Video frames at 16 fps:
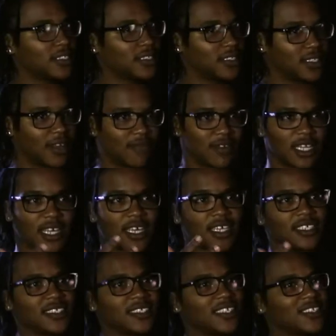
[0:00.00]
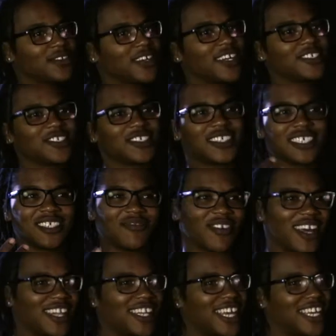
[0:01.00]
7 days,
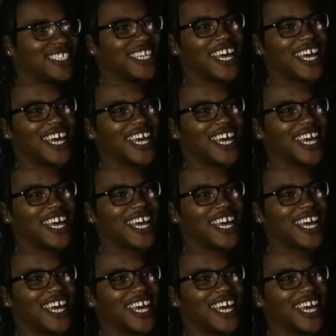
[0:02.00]
365 days.